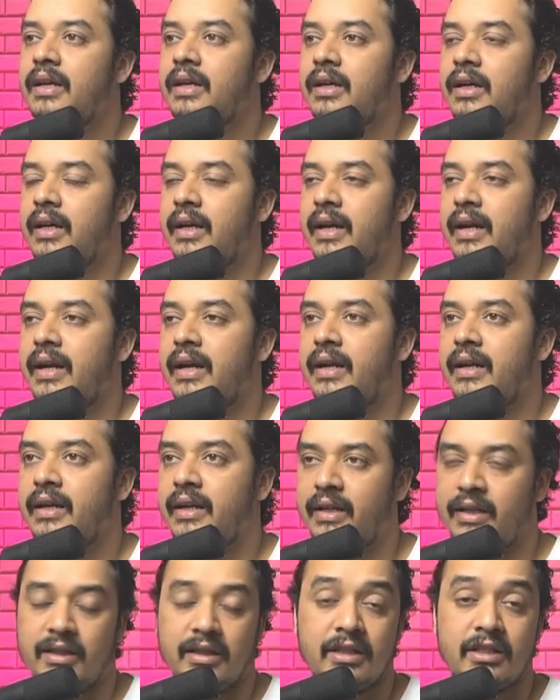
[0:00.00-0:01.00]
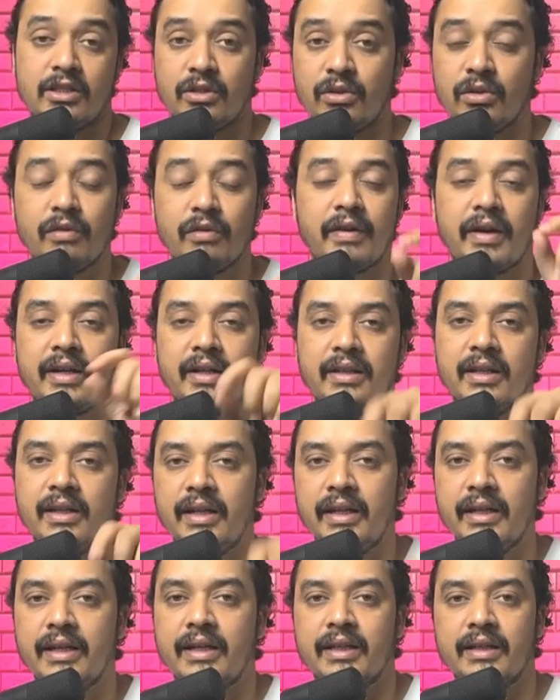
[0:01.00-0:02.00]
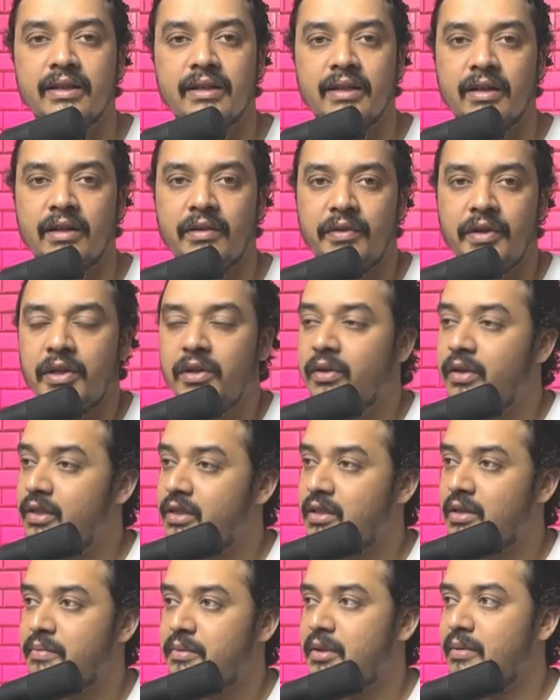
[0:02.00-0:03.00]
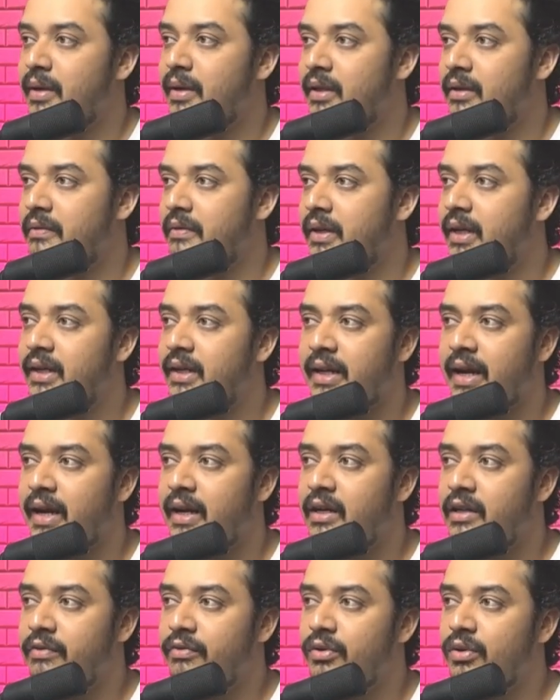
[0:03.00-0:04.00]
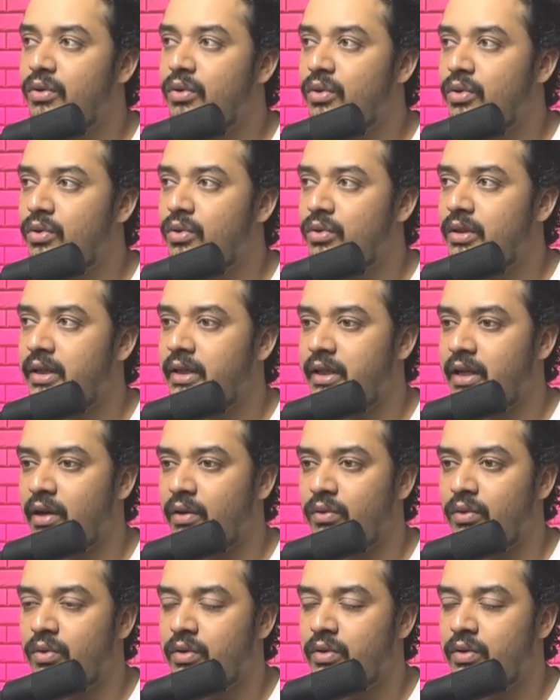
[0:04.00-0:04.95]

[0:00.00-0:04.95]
And this you'll find the link in the video description, by the way, right? And if you go to the download